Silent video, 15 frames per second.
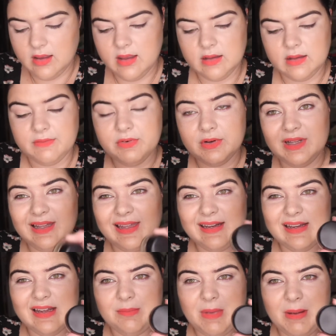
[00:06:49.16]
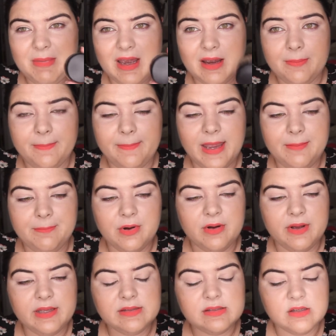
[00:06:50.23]
And I've already laid down my MAC Paint
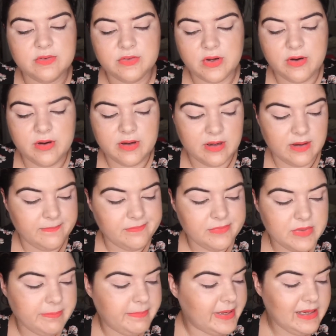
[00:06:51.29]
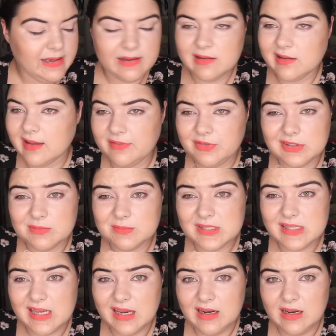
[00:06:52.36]
Pot in Soft Ochre. The pink left some
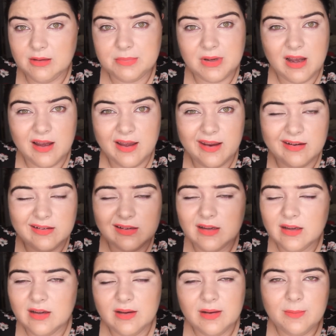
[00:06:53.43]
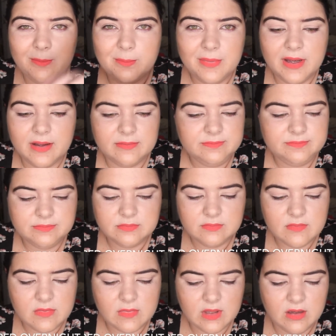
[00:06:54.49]
staining behind, but
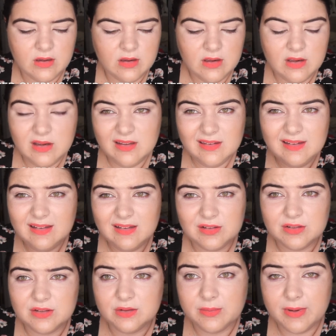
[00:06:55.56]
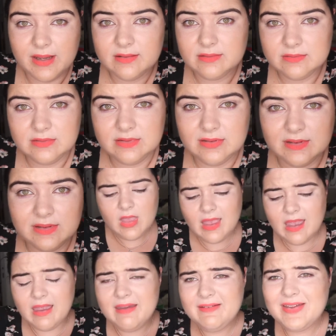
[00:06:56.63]
didn't look too bad.
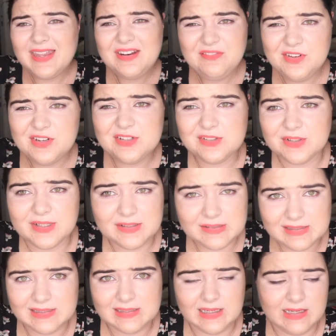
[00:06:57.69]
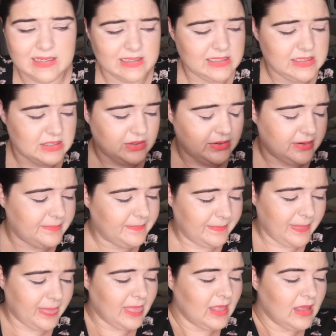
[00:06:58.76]
I've had a few drinks, uh, so I'm
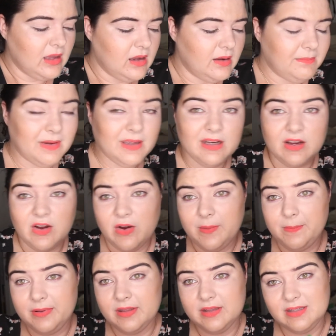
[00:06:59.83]
gonna hope